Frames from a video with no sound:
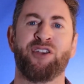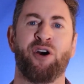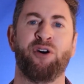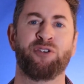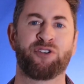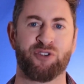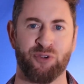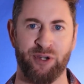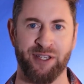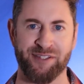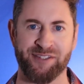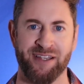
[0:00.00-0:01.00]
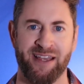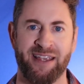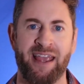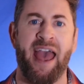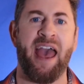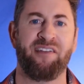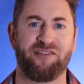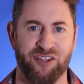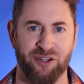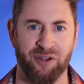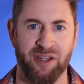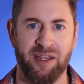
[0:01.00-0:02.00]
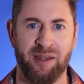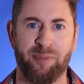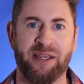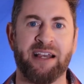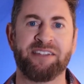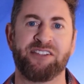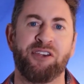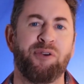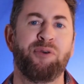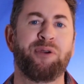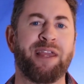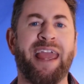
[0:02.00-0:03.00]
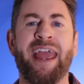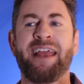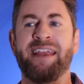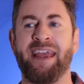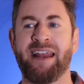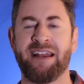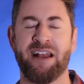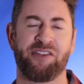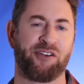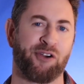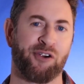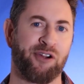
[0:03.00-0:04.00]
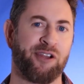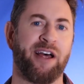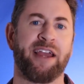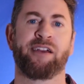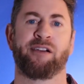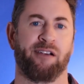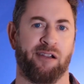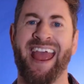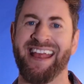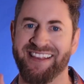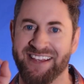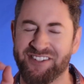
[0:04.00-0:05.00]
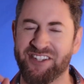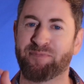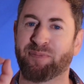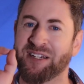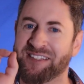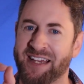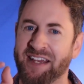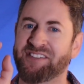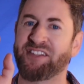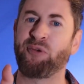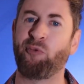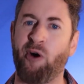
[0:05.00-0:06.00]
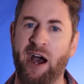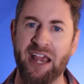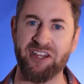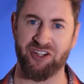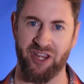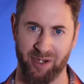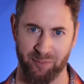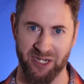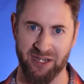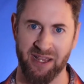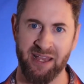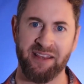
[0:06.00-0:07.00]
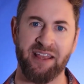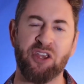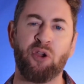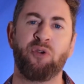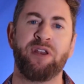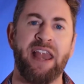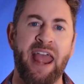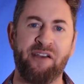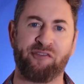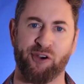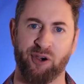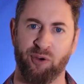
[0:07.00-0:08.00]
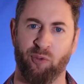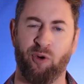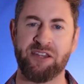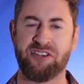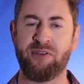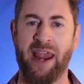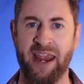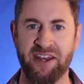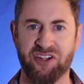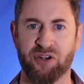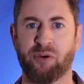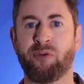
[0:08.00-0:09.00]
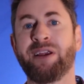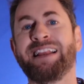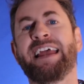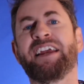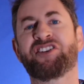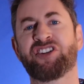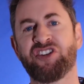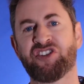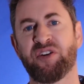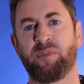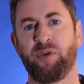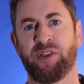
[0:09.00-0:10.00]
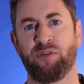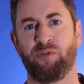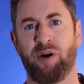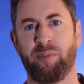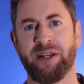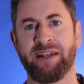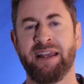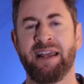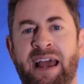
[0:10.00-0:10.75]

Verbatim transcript: no choice. You have to because you can't get another girl like her. And this is precisely why, gentlemen, that you never want to enter a relationship with a woman